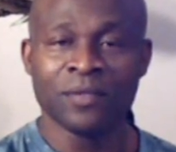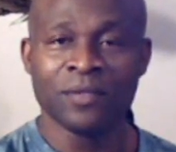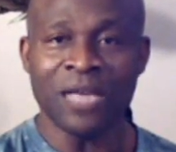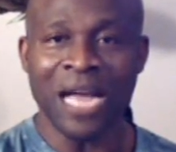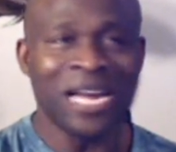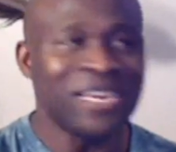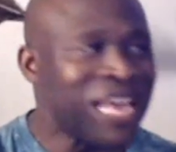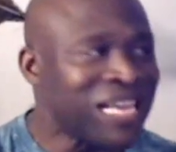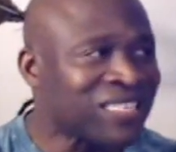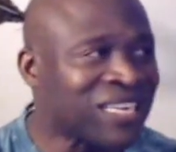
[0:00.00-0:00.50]

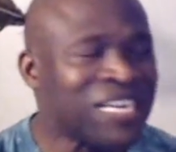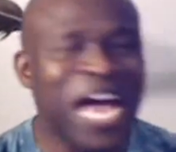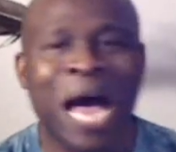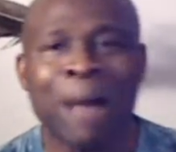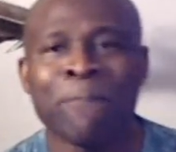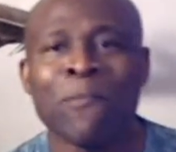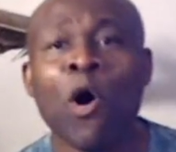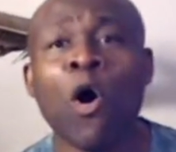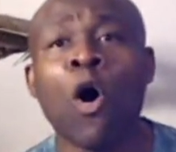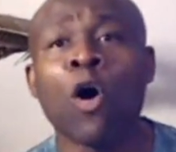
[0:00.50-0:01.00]
And that's going to
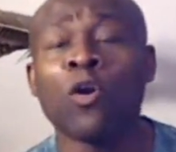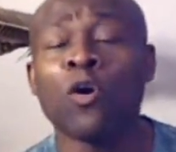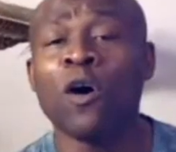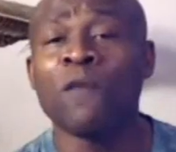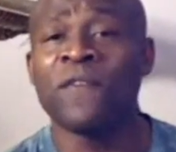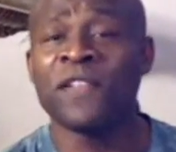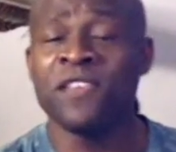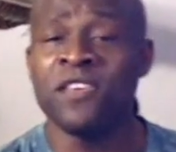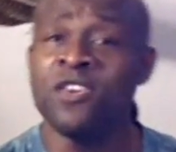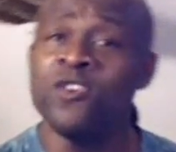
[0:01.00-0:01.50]
happen all
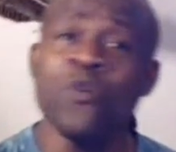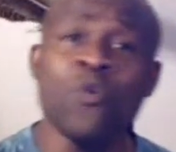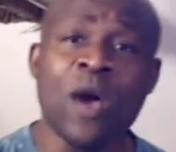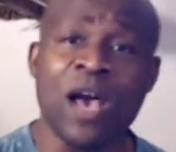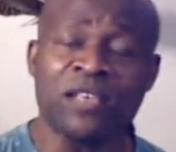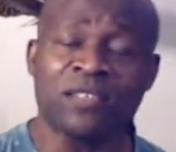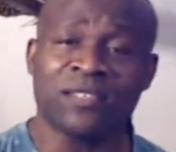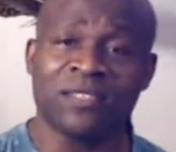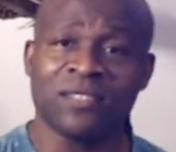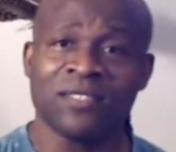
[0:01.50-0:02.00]
over the
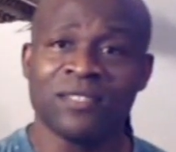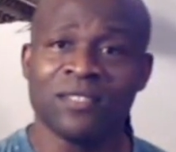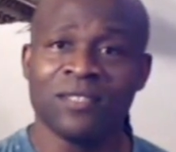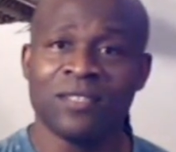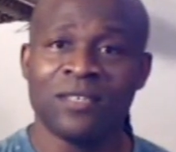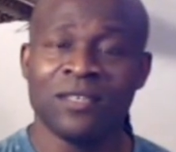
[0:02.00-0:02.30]
US.